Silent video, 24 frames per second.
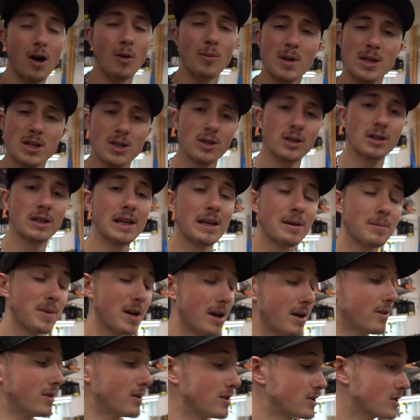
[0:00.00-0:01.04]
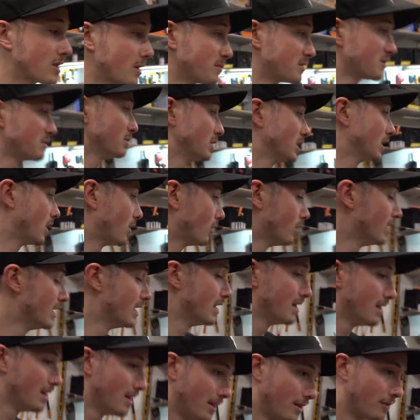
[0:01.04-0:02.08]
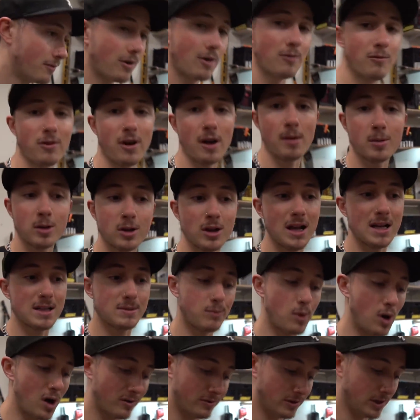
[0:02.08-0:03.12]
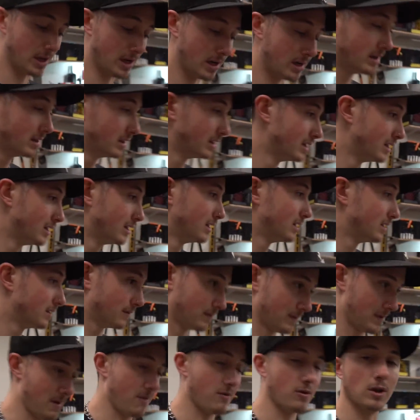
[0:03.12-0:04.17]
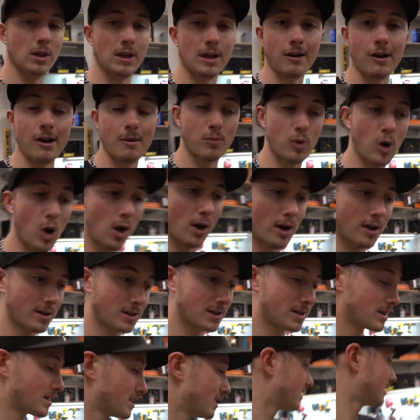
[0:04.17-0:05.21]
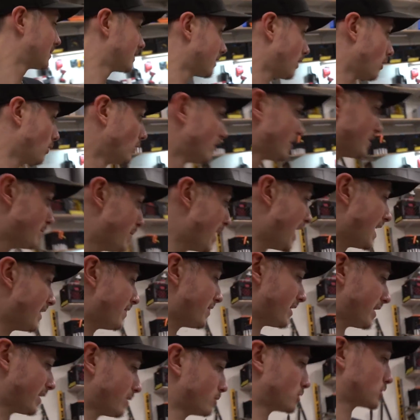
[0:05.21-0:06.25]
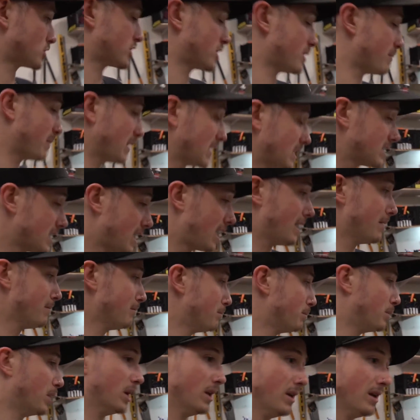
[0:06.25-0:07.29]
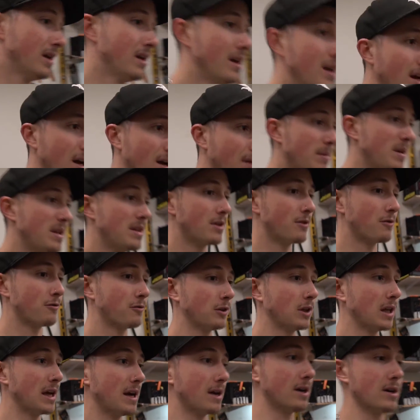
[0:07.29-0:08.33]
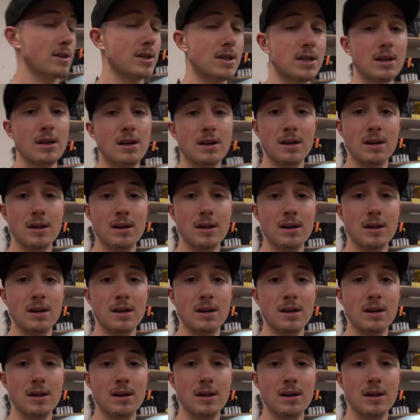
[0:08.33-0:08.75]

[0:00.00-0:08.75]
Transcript: I'll make sure to link them down in the description below from Fiberglass Mafia. They're really great products. The only bad thing was shipping time, but I mean, they're flares.